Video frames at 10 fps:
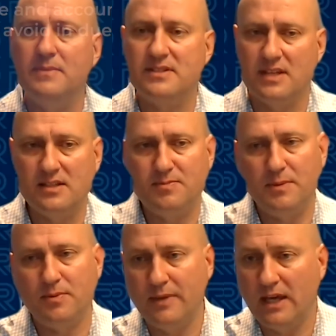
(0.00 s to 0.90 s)
mistakes
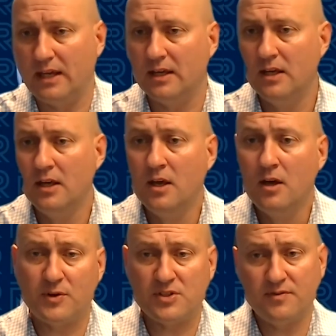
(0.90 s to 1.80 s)
people make?
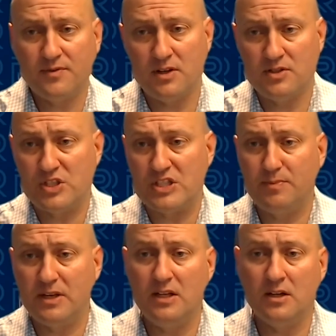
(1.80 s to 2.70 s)
Well, first of all, just
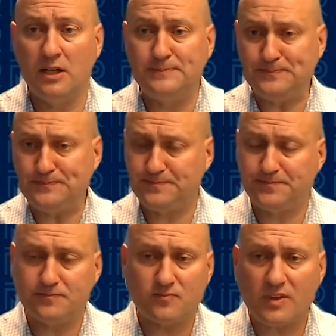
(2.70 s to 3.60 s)
depending on,
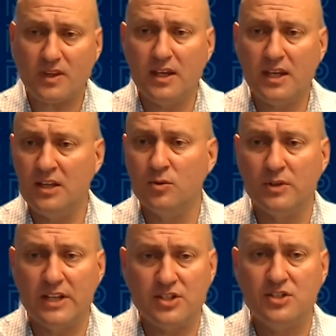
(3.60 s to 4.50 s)
again, your
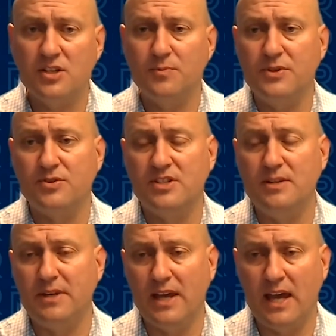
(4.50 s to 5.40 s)
relationship with your
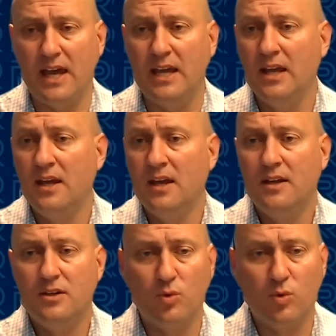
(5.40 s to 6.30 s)
CPA,
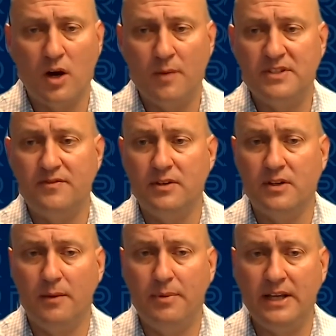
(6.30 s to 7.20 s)
your requirements of your
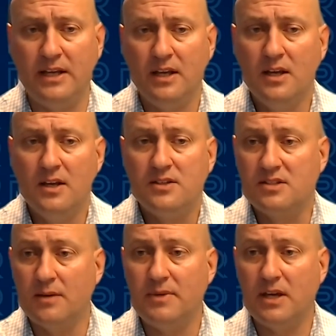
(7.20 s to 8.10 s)
company.
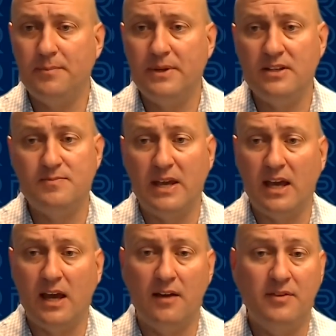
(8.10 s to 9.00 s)
Some companies may
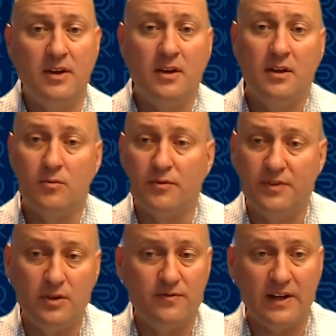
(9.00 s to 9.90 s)
have
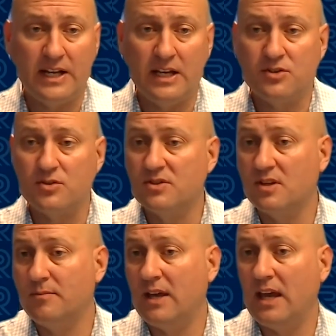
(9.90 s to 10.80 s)
reviewed financials,
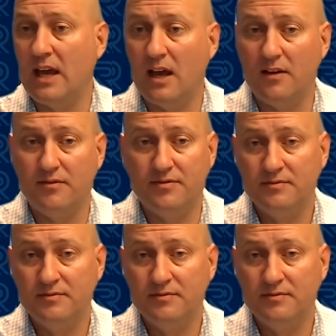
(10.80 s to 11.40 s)
some may have